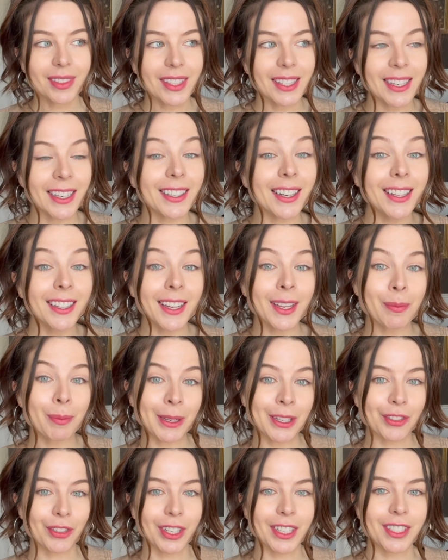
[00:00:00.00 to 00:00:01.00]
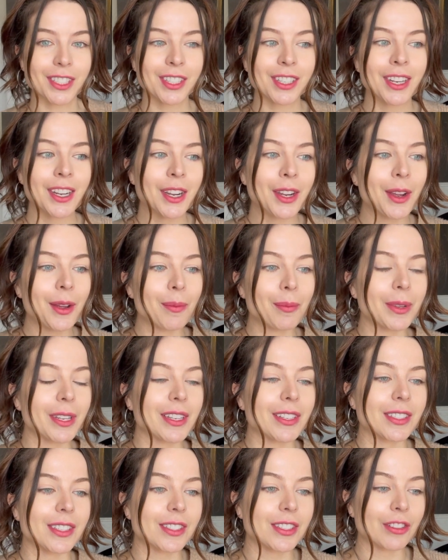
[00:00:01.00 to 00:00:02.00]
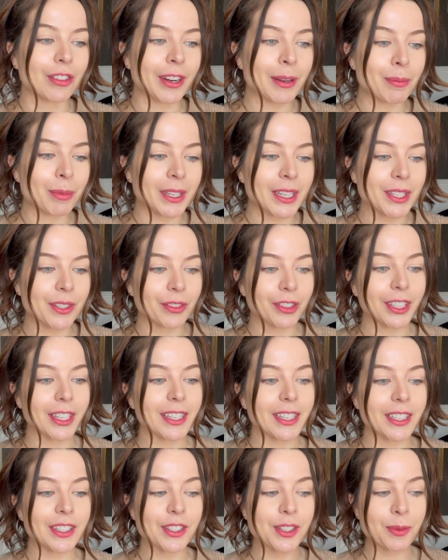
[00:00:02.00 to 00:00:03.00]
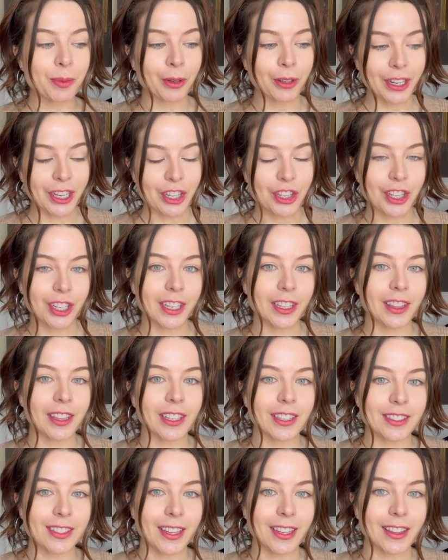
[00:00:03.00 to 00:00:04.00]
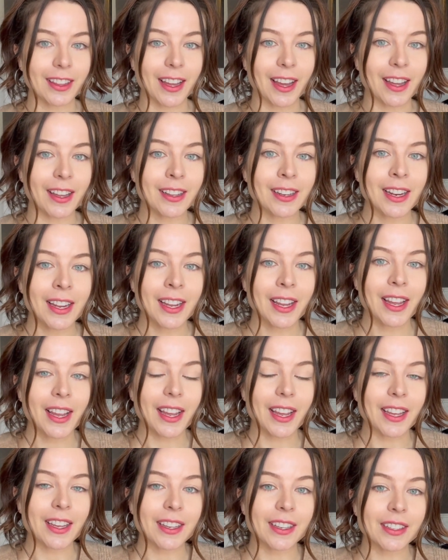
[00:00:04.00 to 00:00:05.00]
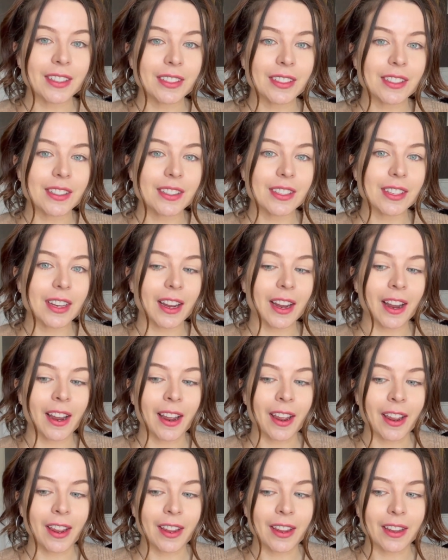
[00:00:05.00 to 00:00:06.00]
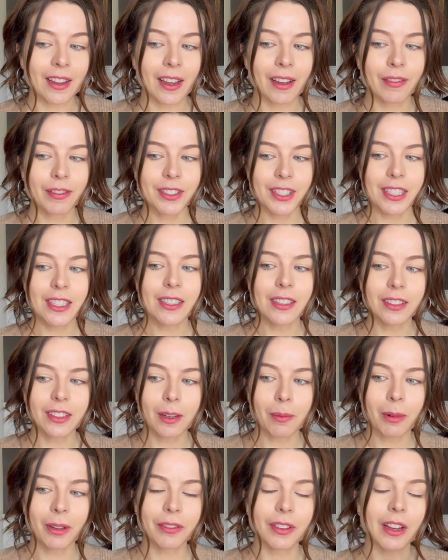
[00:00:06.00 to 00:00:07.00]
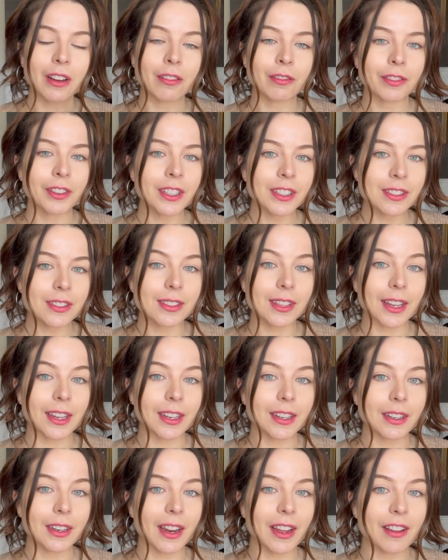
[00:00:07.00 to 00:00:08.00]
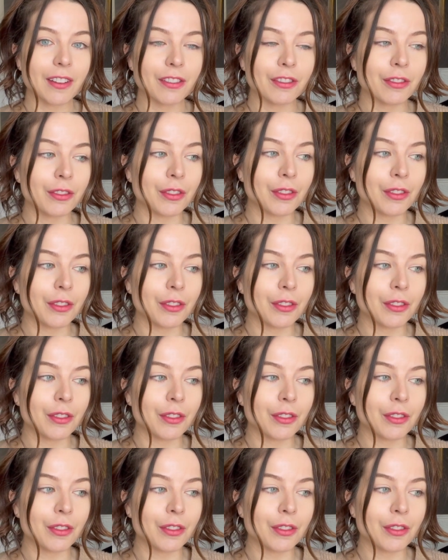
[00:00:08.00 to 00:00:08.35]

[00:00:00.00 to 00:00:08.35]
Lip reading: And I like Pinterest because it's a great place for like inspiration and things like that. And I have seen a couple of outfits that have